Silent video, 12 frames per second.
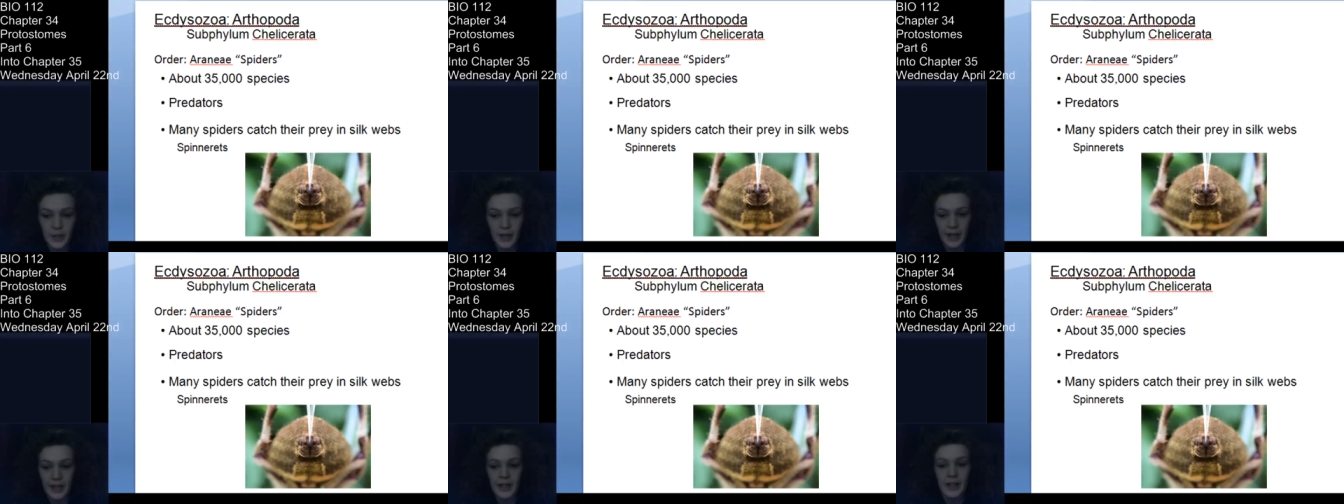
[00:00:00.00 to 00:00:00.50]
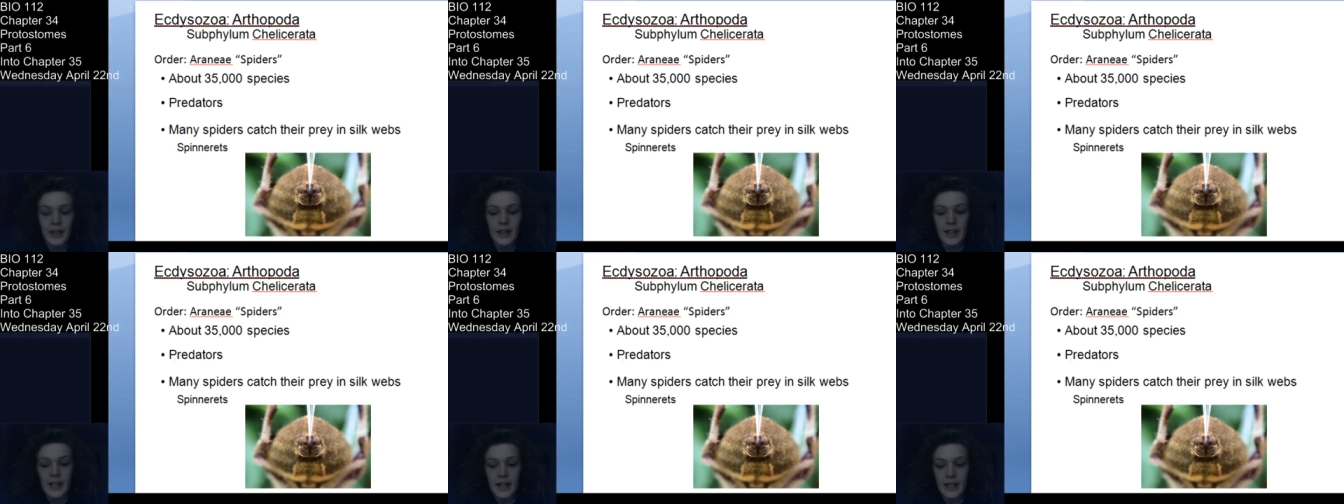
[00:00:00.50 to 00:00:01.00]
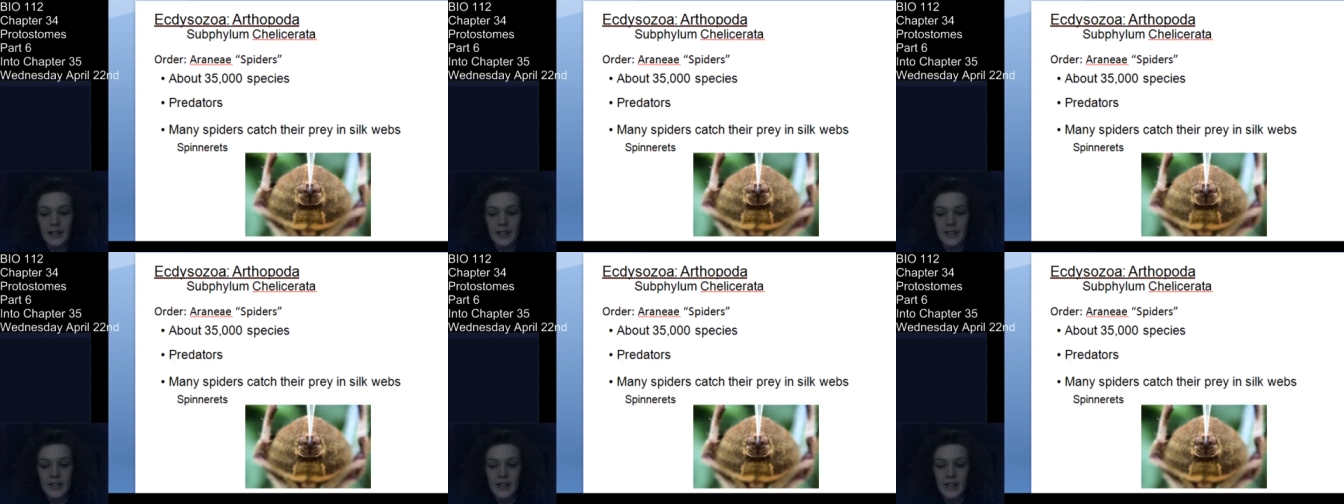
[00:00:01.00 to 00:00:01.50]
Okay,
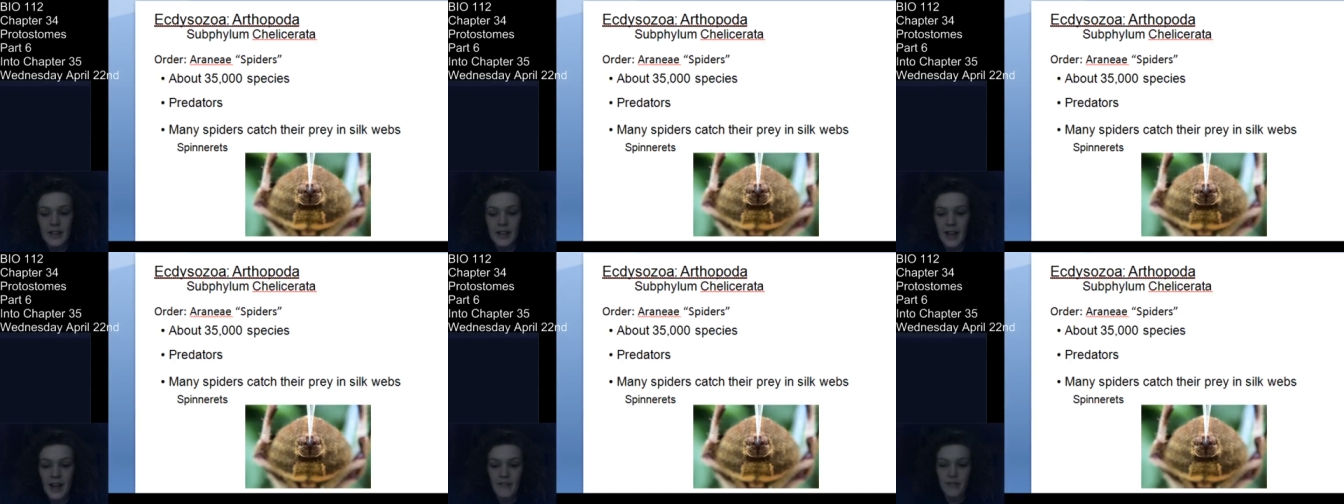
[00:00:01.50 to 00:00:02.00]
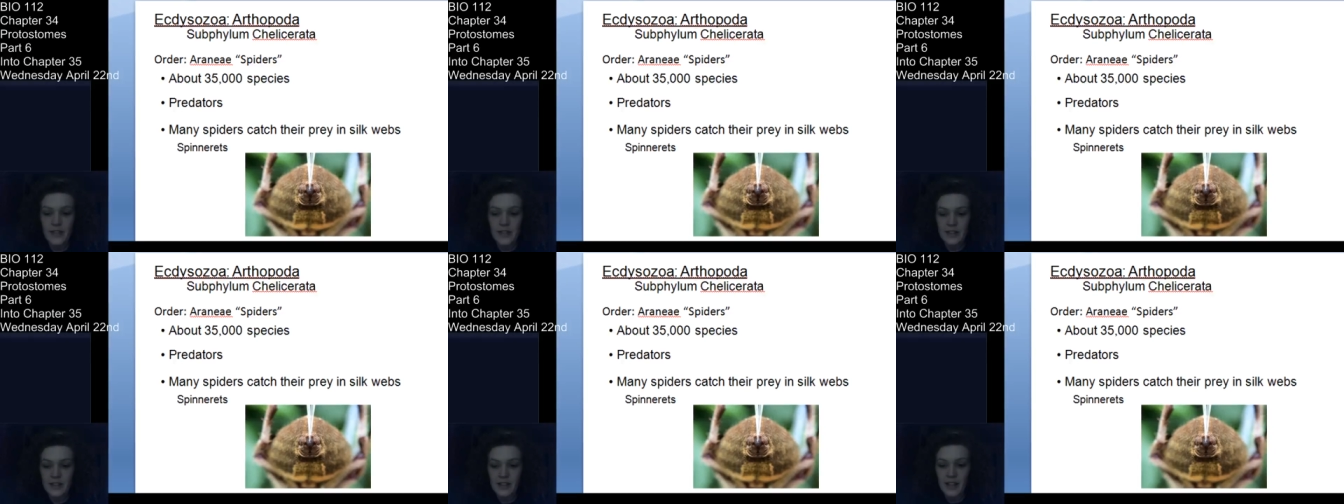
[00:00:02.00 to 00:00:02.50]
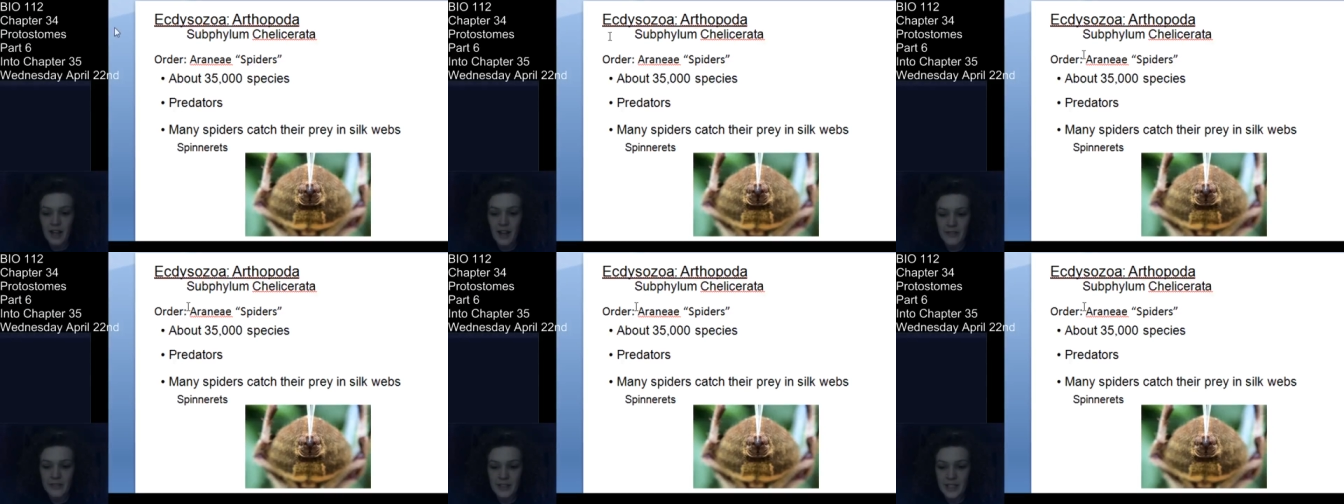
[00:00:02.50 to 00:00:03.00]
and they have these
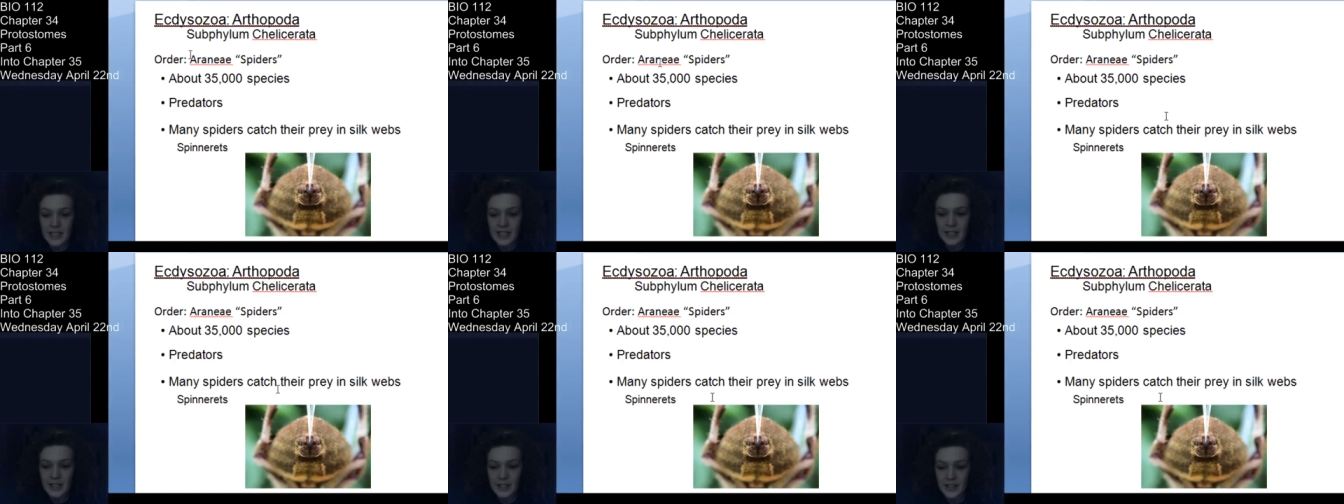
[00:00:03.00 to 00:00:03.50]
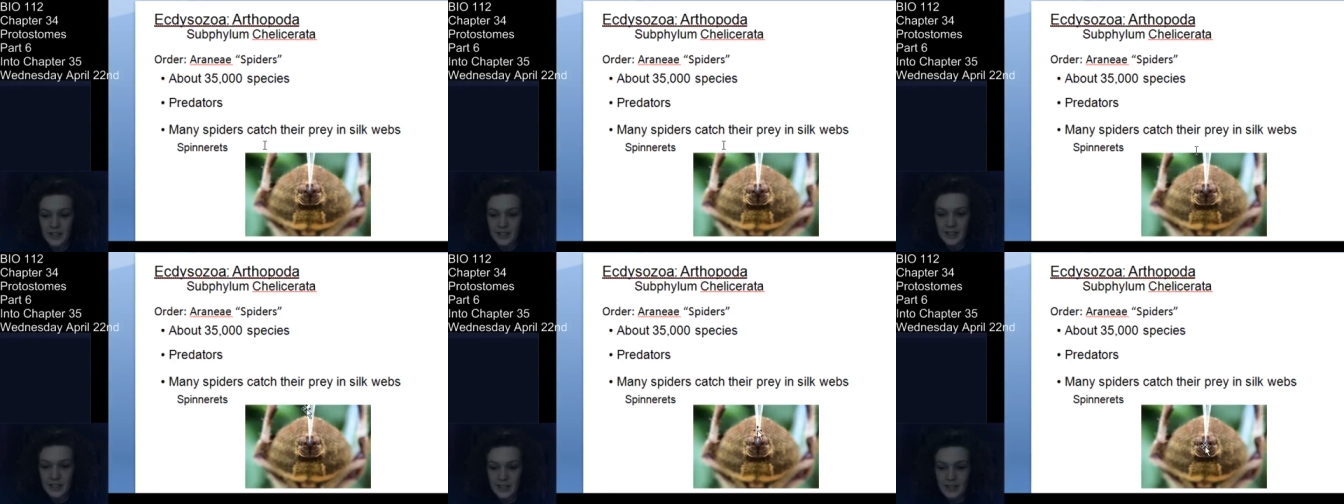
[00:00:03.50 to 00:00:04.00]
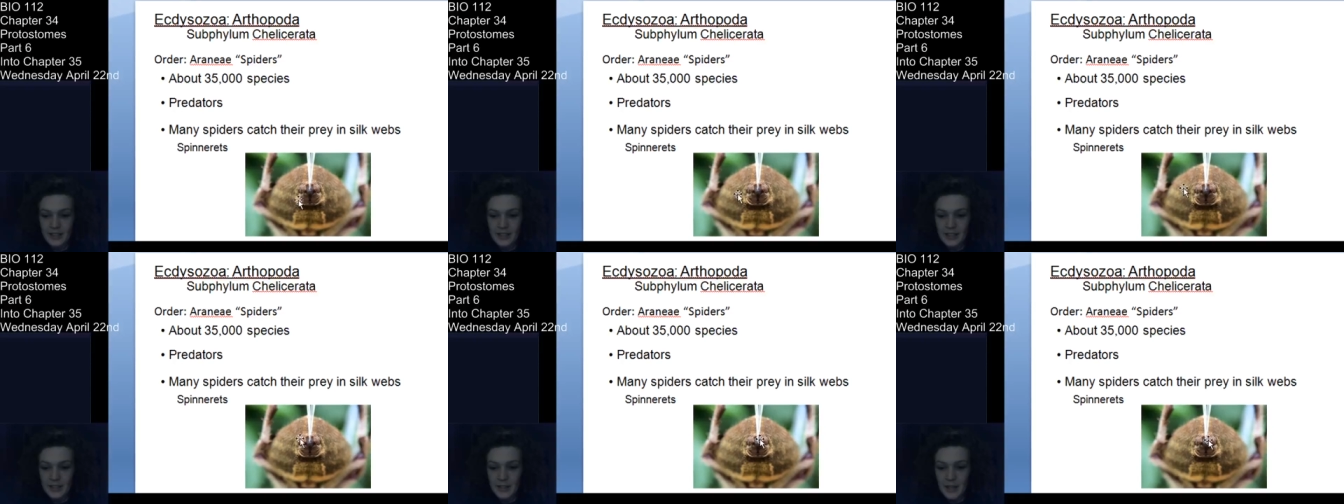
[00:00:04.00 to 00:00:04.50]
lovely,
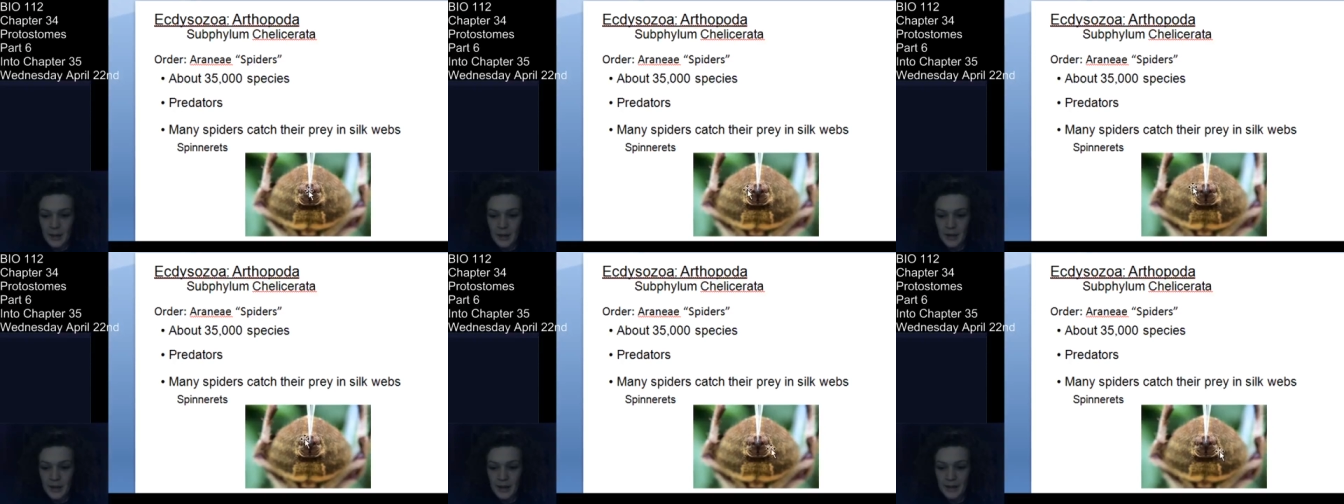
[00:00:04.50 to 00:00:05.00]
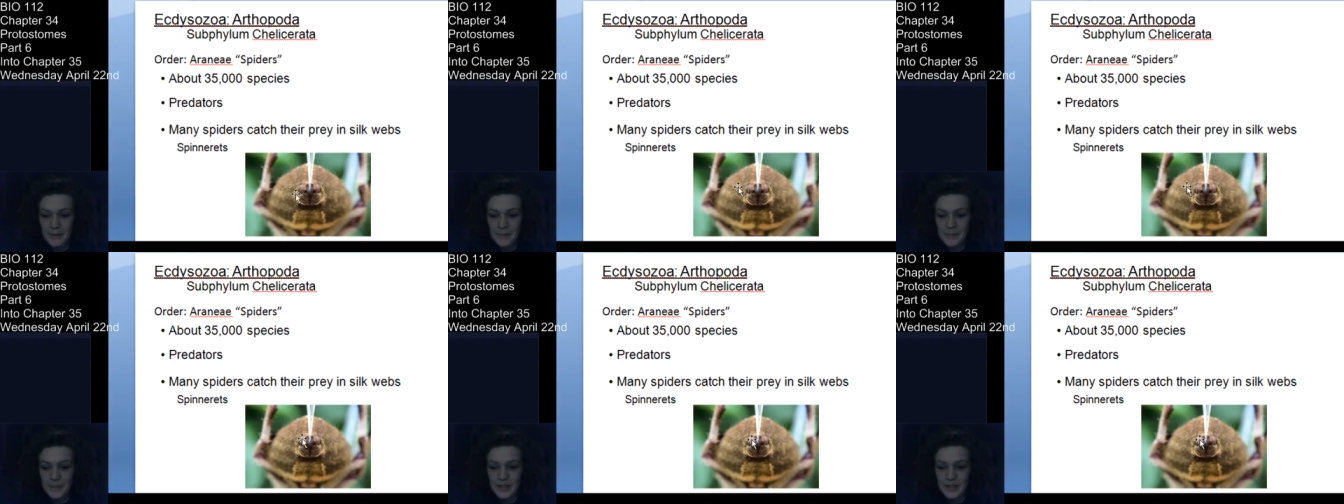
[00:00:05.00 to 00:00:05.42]
uh,